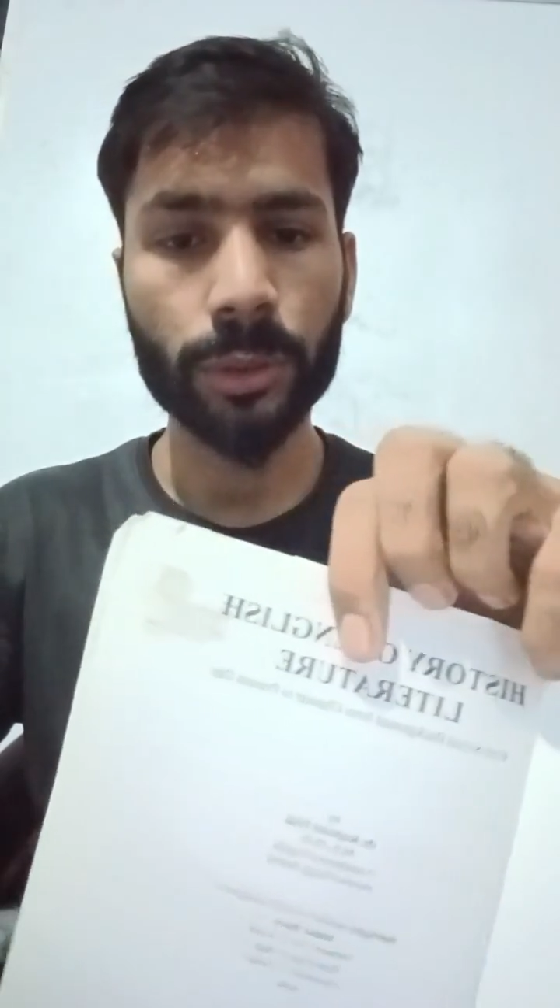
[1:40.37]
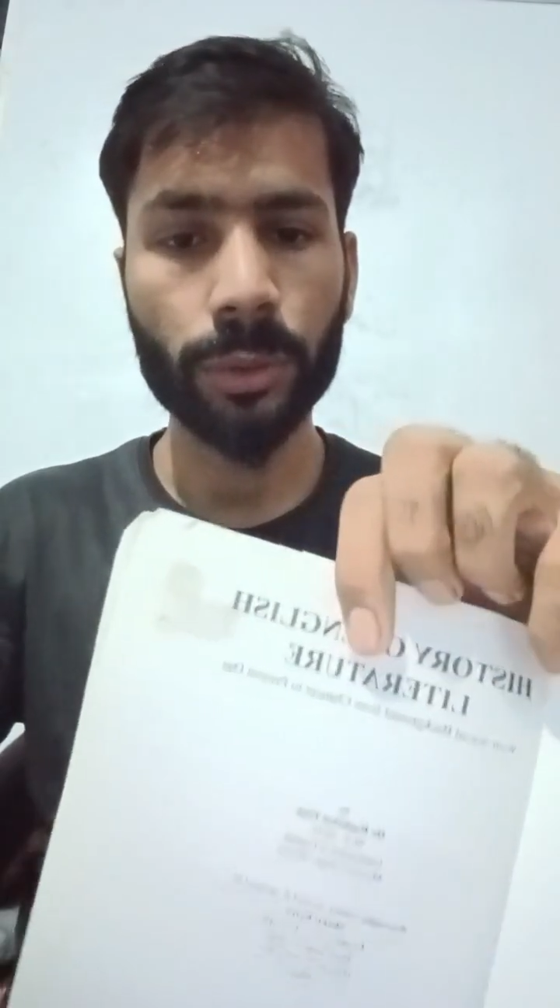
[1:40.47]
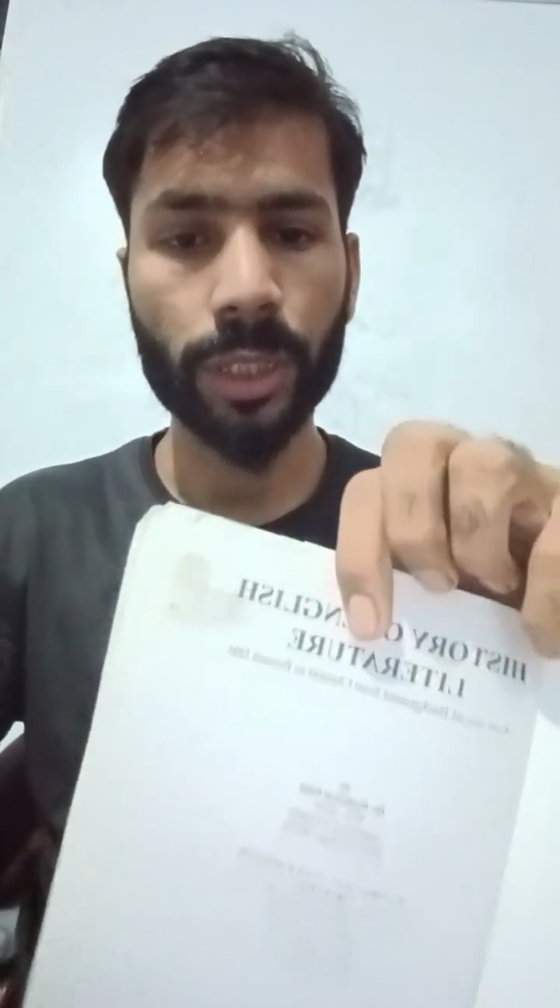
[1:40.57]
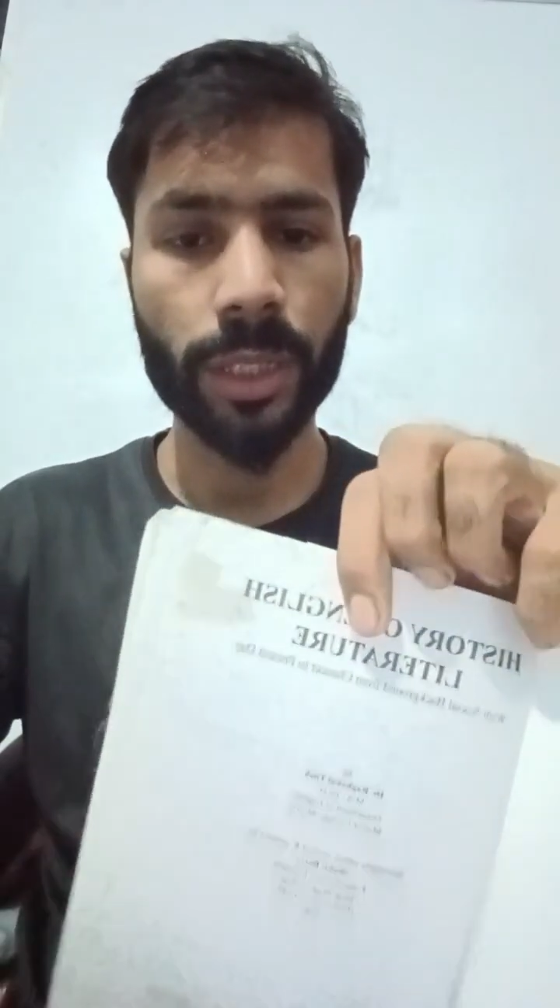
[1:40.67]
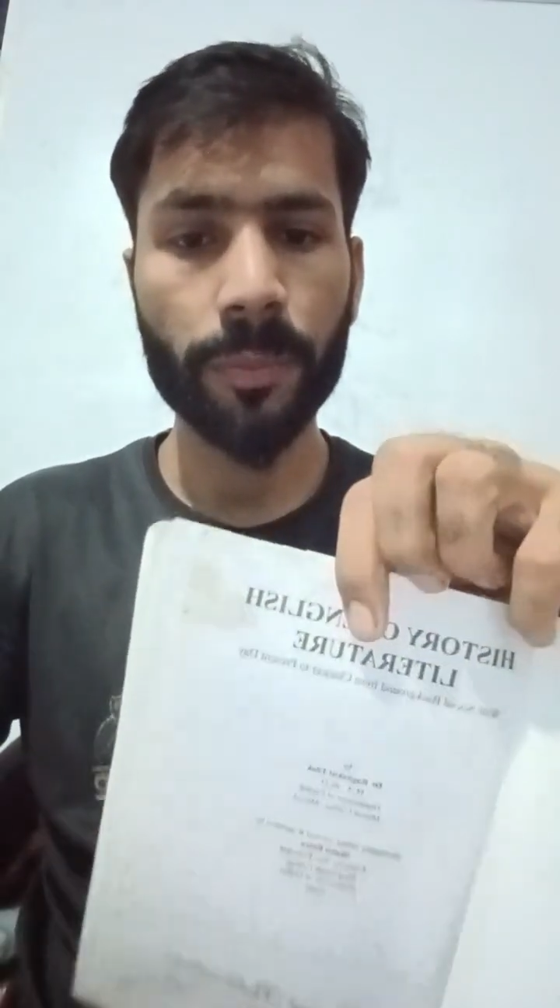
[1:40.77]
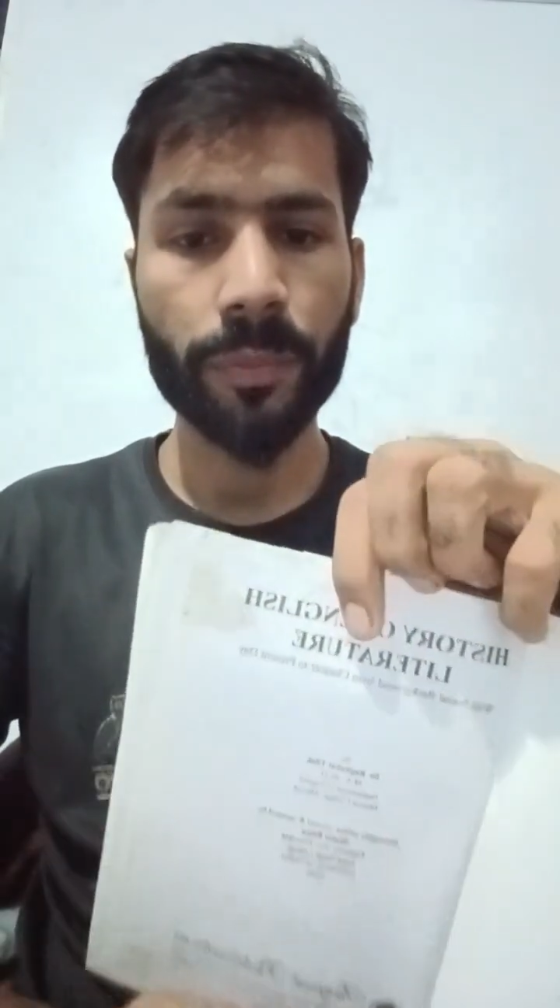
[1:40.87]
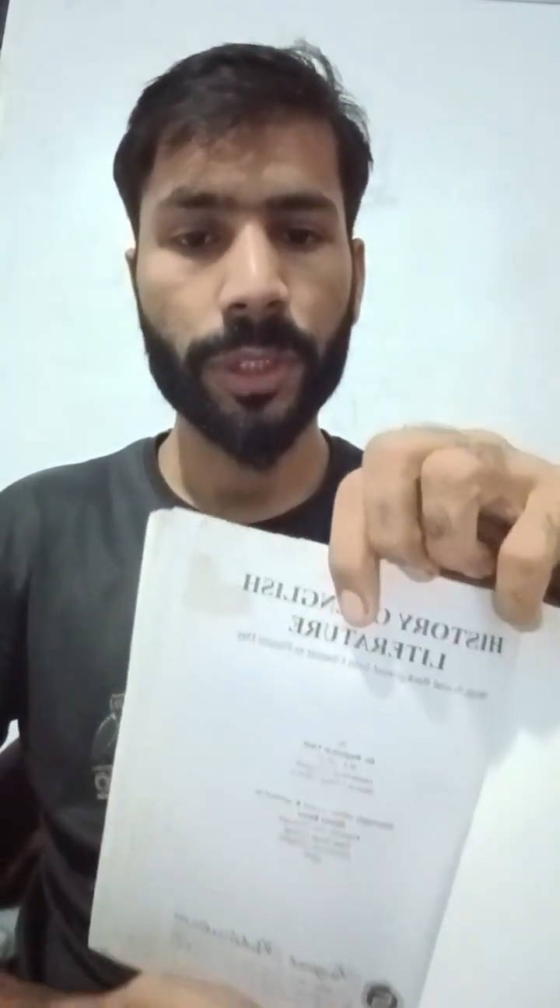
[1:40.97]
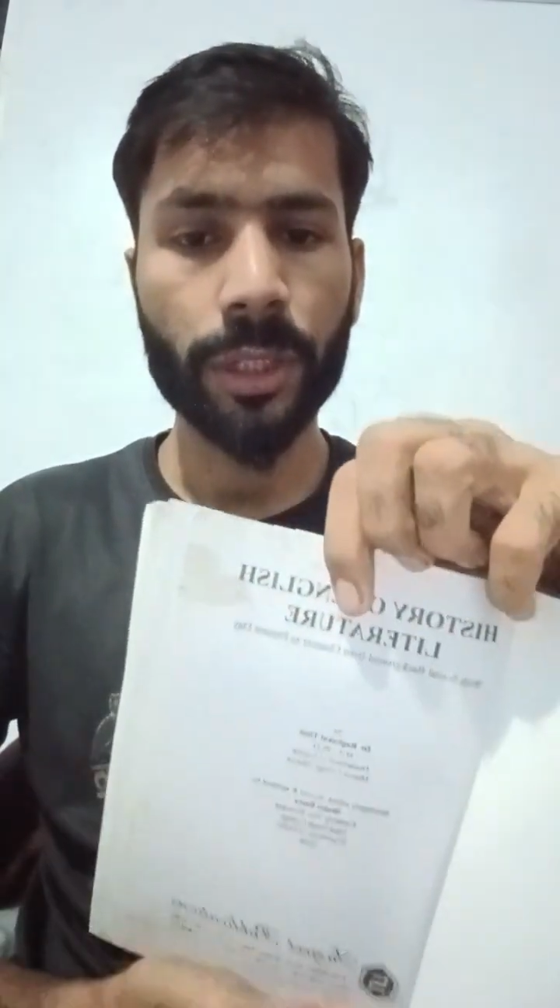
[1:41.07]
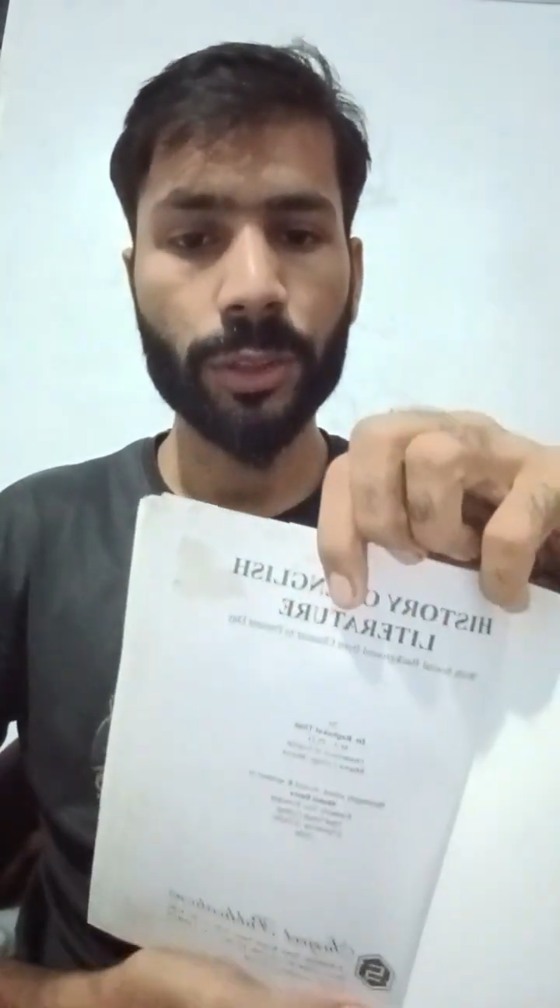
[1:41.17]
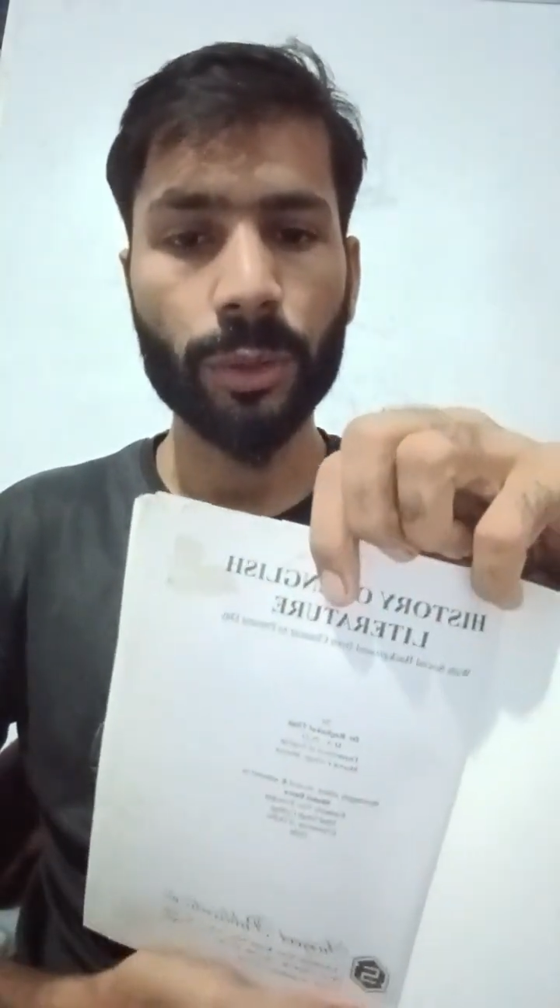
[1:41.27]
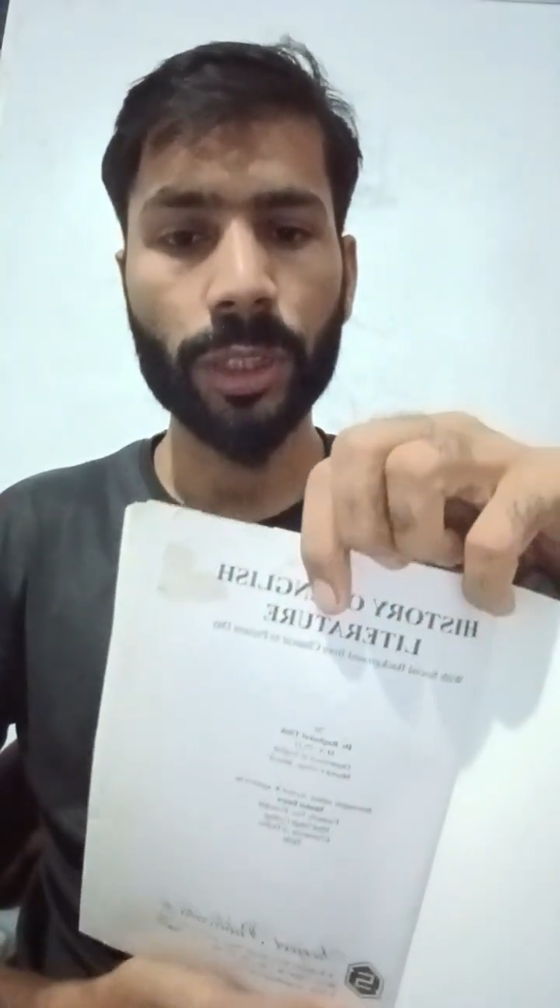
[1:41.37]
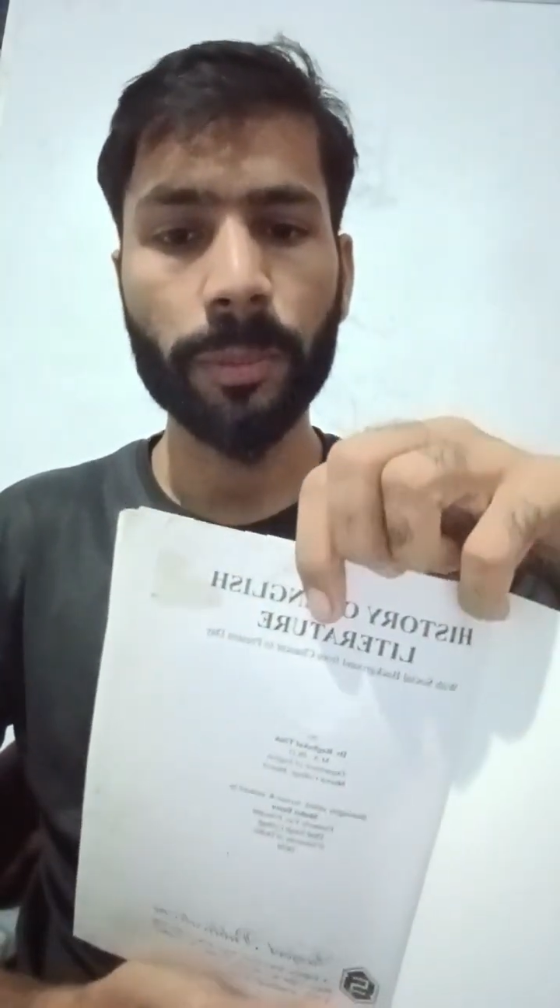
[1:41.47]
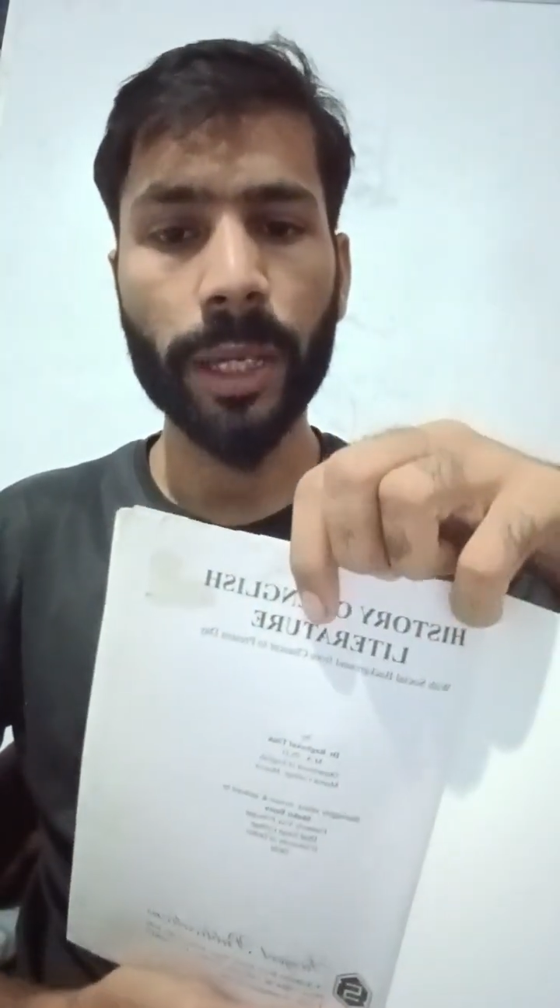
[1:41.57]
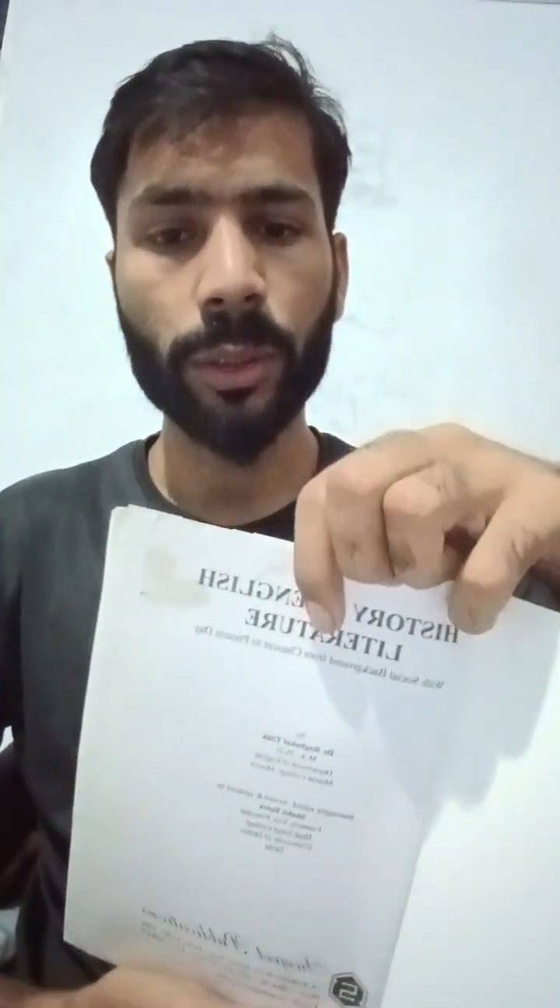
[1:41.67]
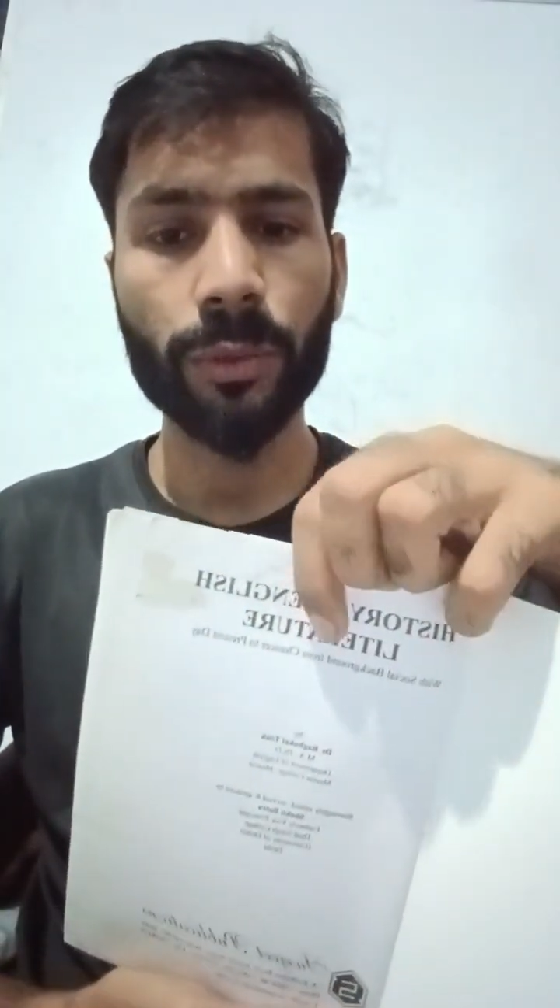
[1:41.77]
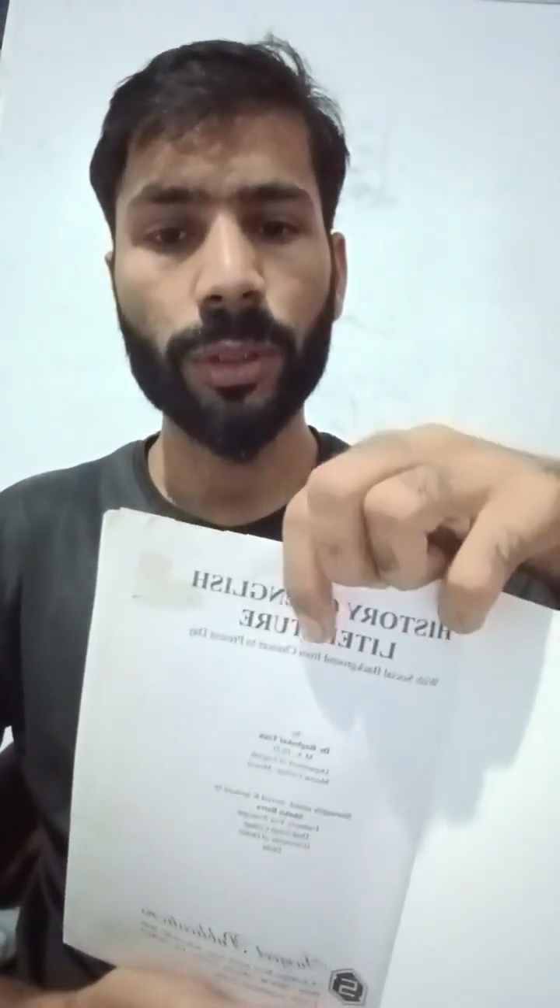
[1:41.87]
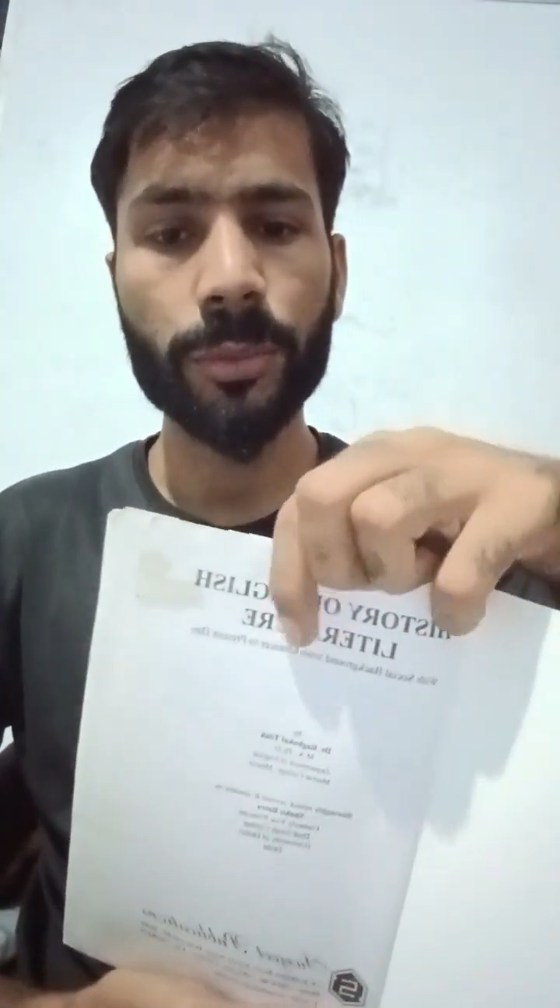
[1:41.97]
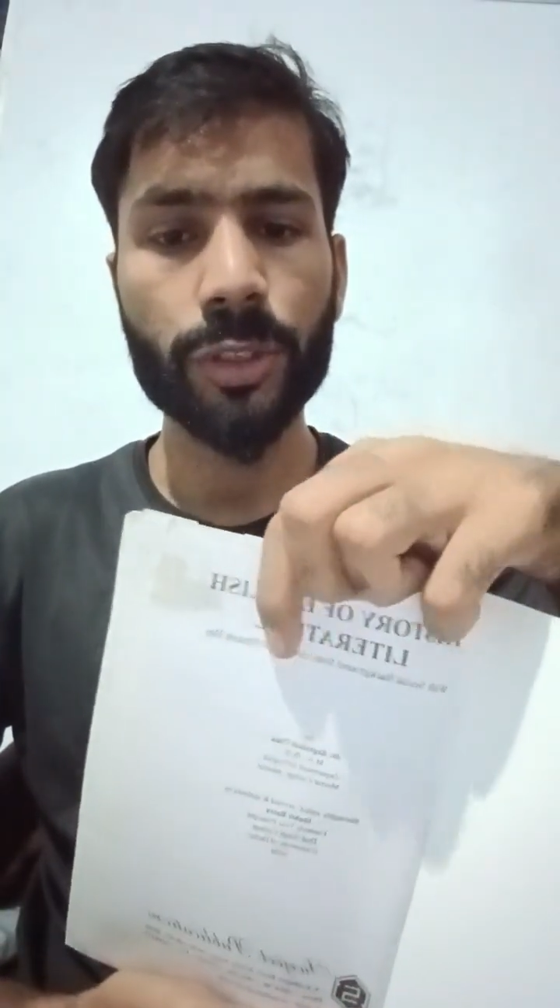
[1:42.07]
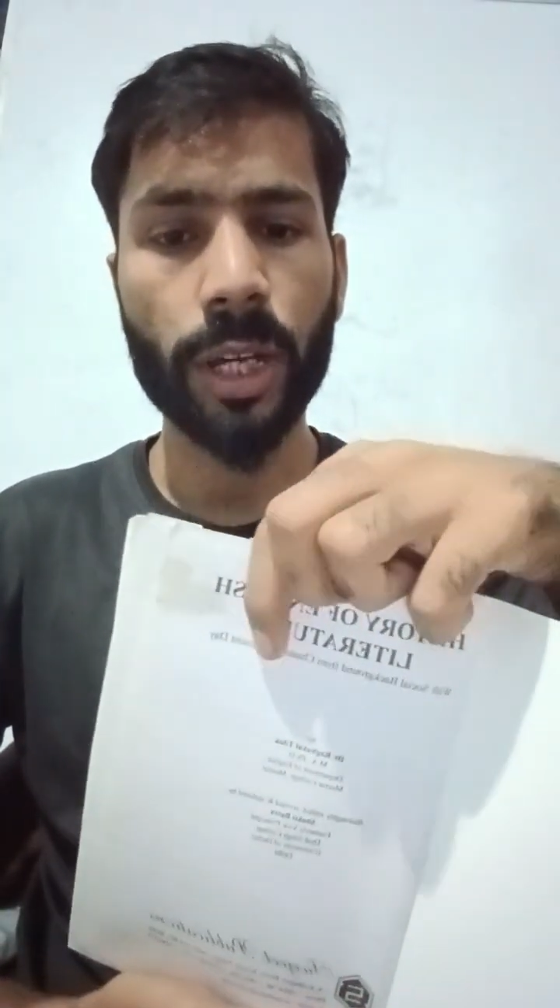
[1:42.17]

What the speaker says: Okay, historical background from